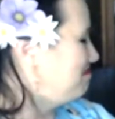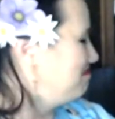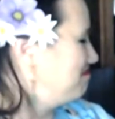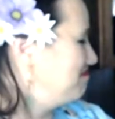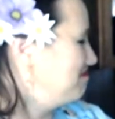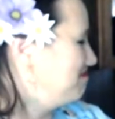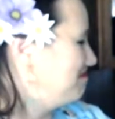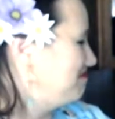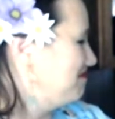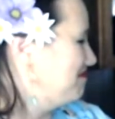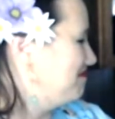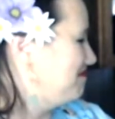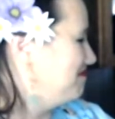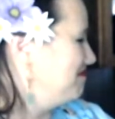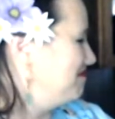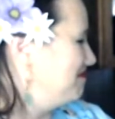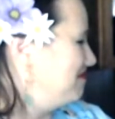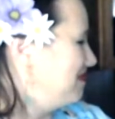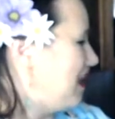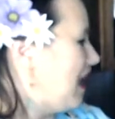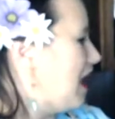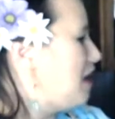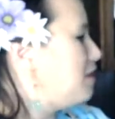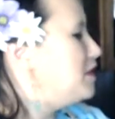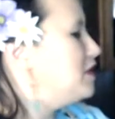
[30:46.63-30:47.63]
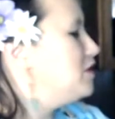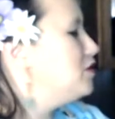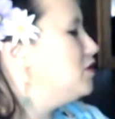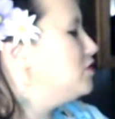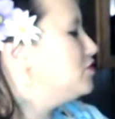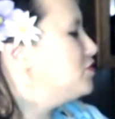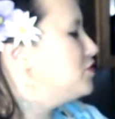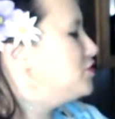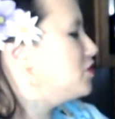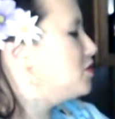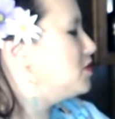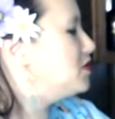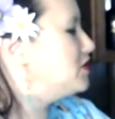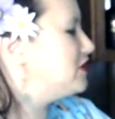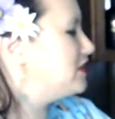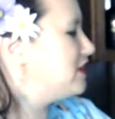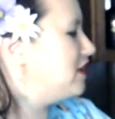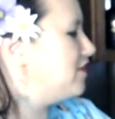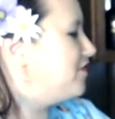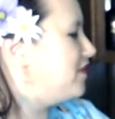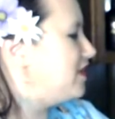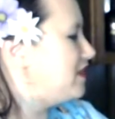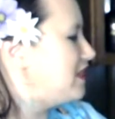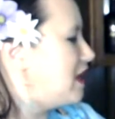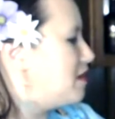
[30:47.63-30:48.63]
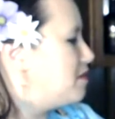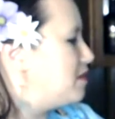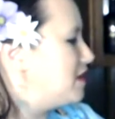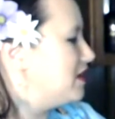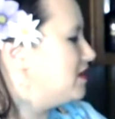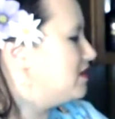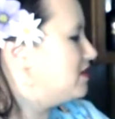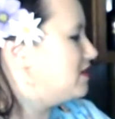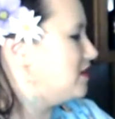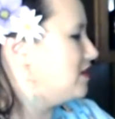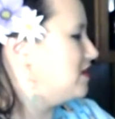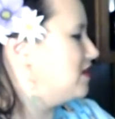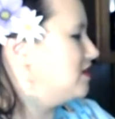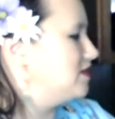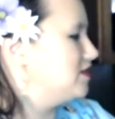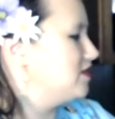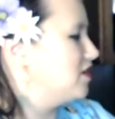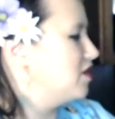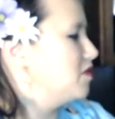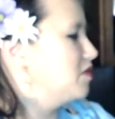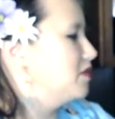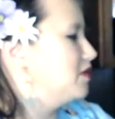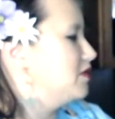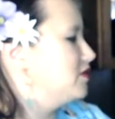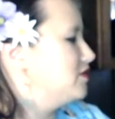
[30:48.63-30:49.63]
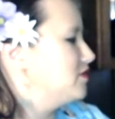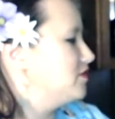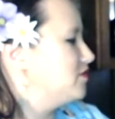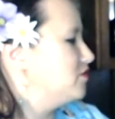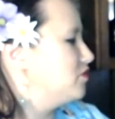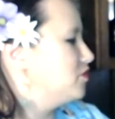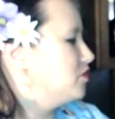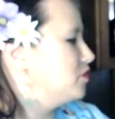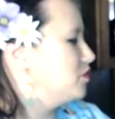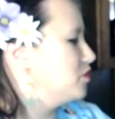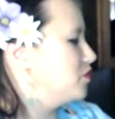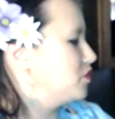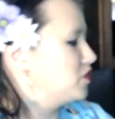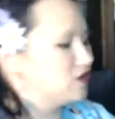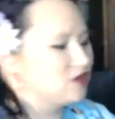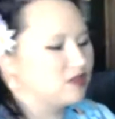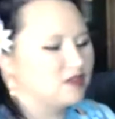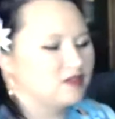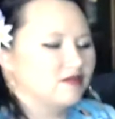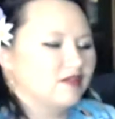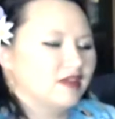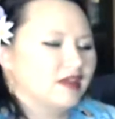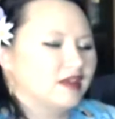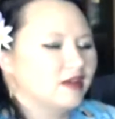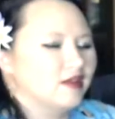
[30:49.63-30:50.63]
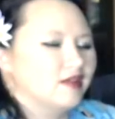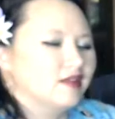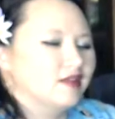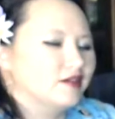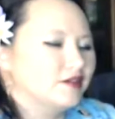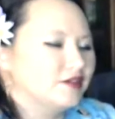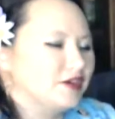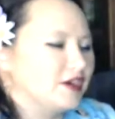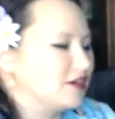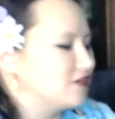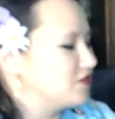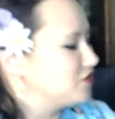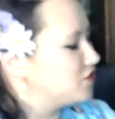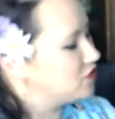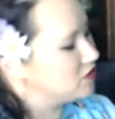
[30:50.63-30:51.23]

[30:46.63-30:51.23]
I mean, there's so much stuff in that mix that it's almost worth like a little extra.